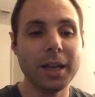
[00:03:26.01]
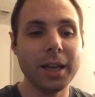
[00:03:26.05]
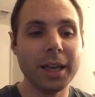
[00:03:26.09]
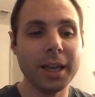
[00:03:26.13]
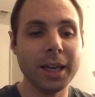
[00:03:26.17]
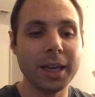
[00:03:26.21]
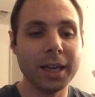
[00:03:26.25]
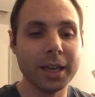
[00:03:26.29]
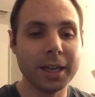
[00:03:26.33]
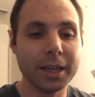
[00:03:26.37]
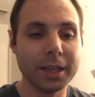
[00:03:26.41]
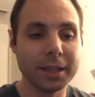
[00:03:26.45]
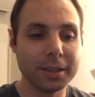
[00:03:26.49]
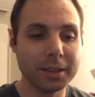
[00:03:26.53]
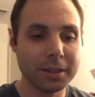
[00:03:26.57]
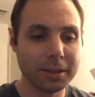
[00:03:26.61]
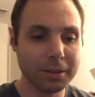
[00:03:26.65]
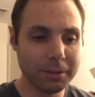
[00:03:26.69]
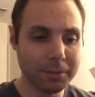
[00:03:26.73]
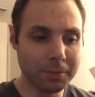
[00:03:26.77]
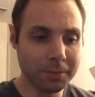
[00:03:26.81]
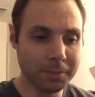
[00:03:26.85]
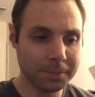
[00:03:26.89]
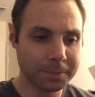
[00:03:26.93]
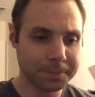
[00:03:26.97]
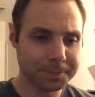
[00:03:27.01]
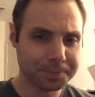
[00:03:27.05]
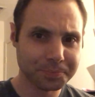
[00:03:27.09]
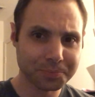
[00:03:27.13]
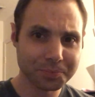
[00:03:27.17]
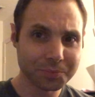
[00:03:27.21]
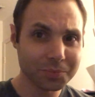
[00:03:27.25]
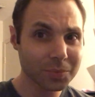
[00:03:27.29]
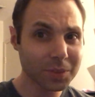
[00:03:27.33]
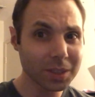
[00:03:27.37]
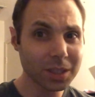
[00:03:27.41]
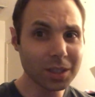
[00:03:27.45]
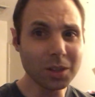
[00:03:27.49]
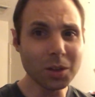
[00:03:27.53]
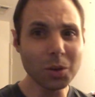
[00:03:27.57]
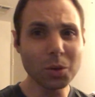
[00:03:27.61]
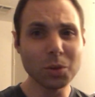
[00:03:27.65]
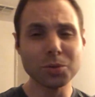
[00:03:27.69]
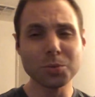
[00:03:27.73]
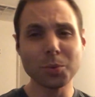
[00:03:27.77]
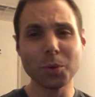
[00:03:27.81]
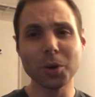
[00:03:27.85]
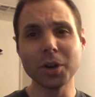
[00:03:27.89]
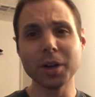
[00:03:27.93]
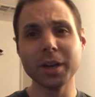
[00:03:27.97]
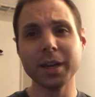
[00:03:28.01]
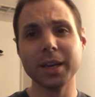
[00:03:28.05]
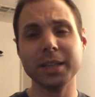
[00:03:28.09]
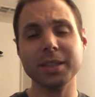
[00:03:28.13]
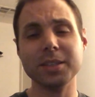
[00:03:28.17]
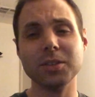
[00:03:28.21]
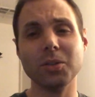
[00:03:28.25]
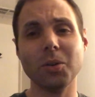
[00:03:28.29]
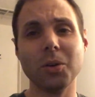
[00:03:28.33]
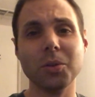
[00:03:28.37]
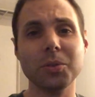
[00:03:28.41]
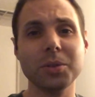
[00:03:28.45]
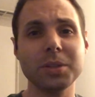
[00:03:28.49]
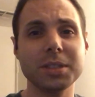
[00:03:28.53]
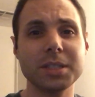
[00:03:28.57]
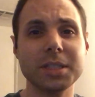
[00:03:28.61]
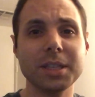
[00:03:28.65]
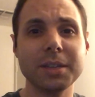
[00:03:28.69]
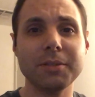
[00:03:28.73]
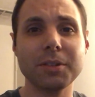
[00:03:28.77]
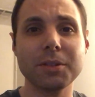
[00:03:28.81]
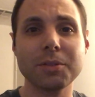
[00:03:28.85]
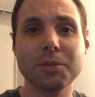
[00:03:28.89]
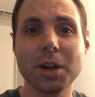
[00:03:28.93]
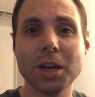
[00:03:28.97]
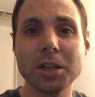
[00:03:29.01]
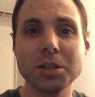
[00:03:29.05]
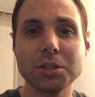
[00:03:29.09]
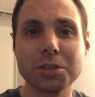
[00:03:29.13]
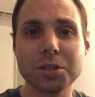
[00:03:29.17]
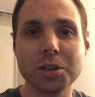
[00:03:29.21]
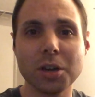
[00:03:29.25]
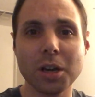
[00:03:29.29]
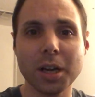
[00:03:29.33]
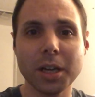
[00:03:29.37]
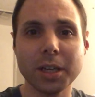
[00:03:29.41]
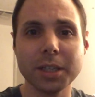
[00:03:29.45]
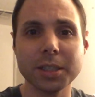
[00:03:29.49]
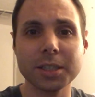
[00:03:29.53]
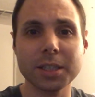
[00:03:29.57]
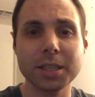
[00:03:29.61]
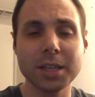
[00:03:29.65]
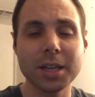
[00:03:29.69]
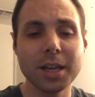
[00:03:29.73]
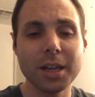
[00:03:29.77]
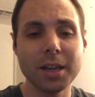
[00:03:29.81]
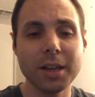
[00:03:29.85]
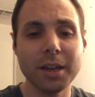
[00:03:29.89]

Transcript: and I was working at all these different restaurants